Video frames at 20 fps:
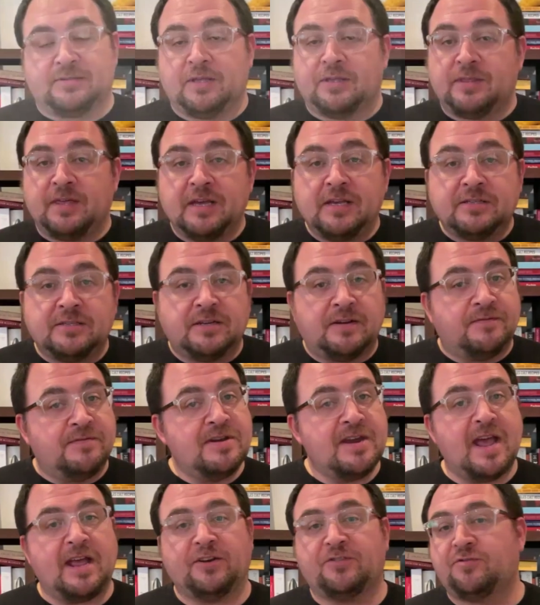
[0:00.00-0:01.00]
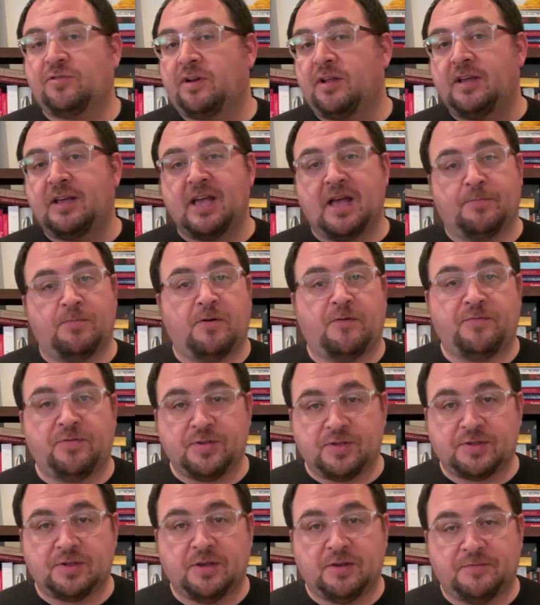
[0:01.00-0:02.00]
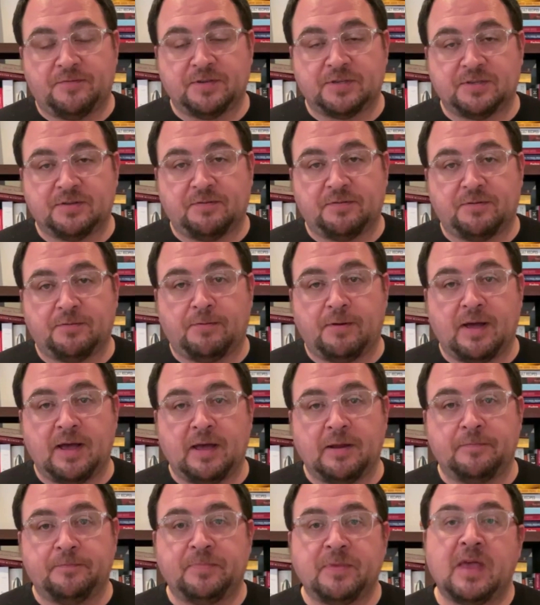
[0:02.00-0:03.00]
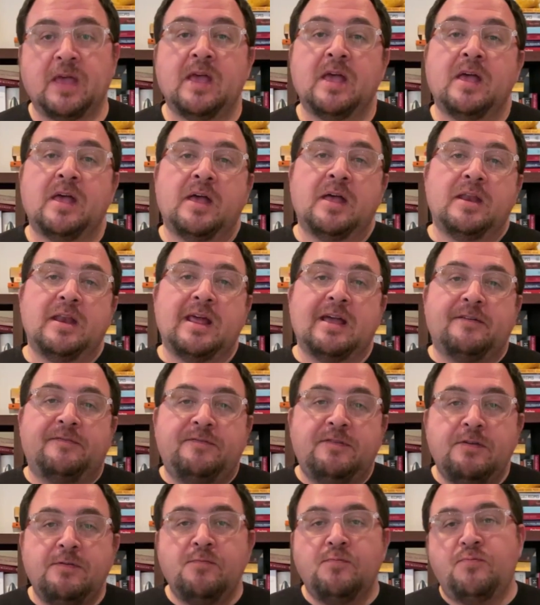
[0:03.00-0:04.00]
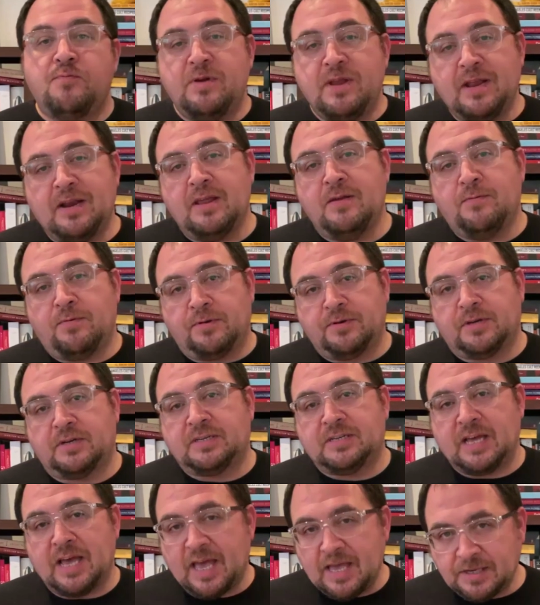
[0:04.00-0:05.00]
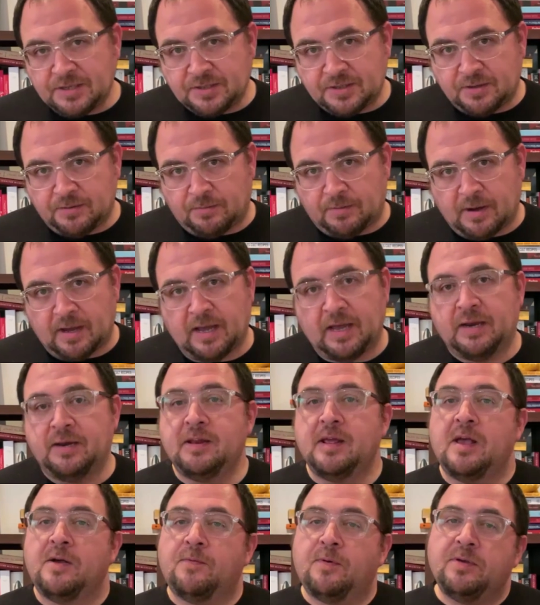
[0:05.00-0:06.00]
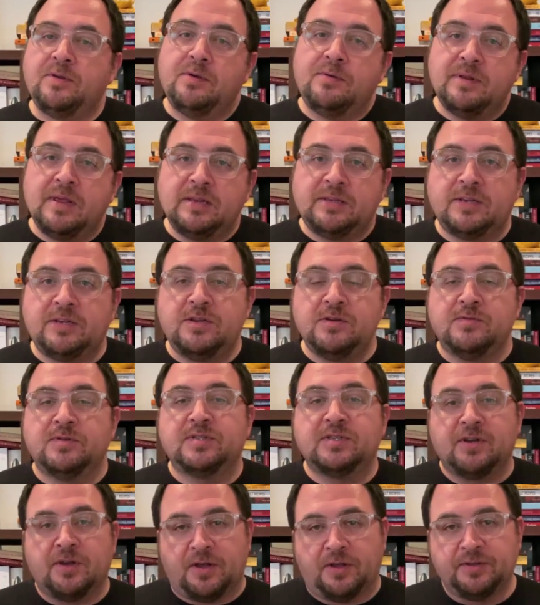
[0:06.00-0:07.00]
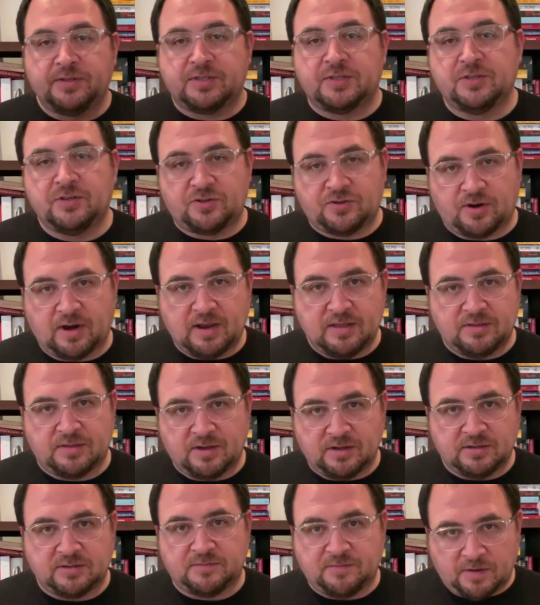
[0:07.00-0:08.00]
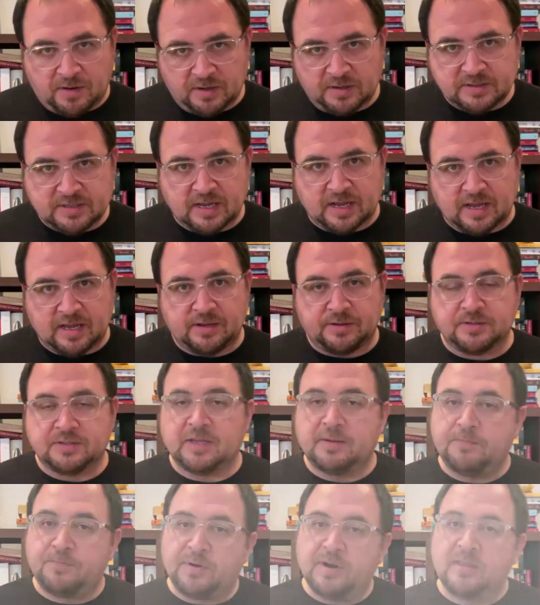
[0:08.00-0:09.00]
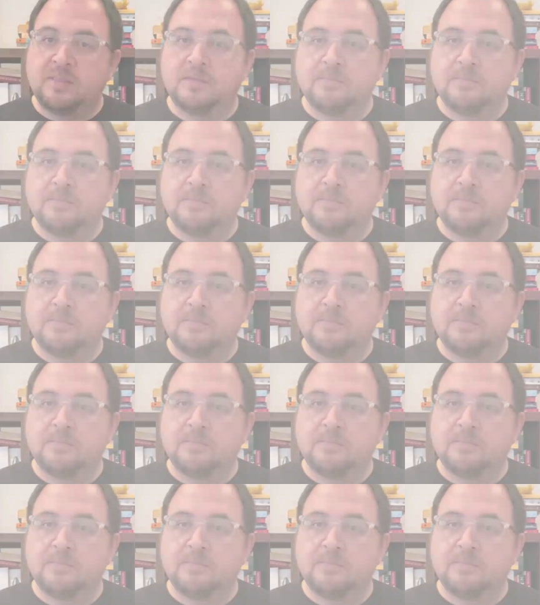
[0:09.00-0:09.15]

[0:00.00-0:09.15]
the things that have naturally come off the surface of the wine. Now, if you really want to taste a wine, what you need to do is concentrate those volatiles and bring